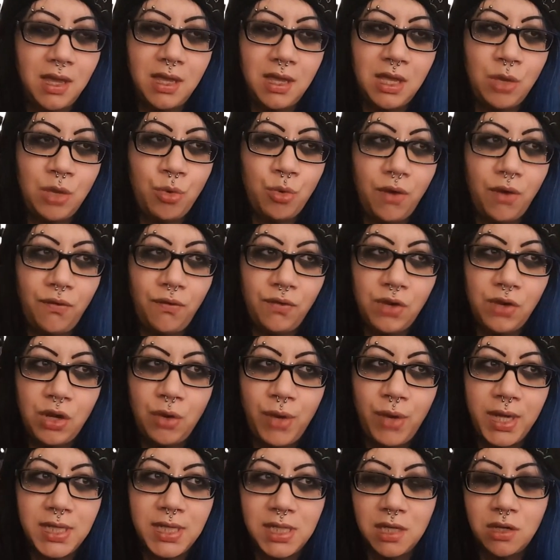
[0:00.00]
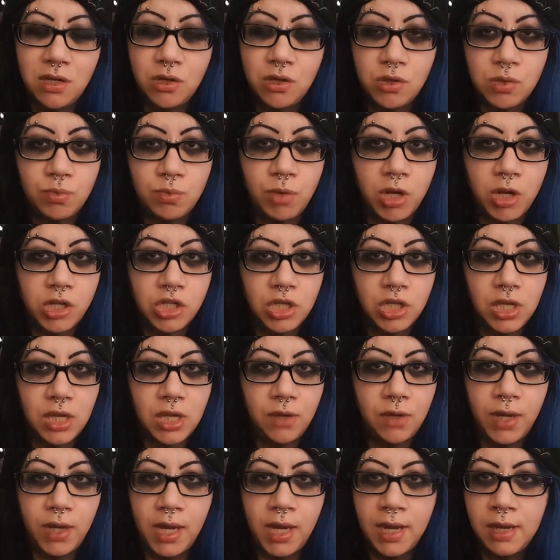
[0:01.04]
You have no idea who's watching
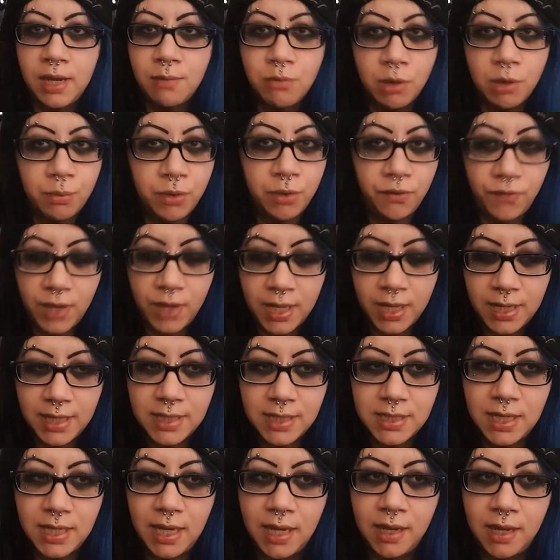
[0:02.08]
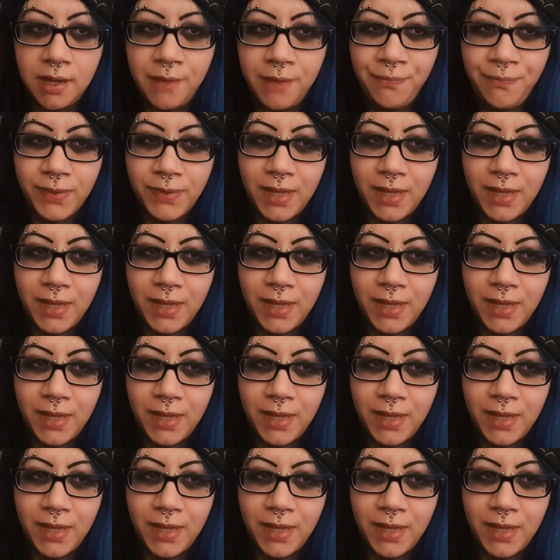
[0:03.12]
you at any moment of any day.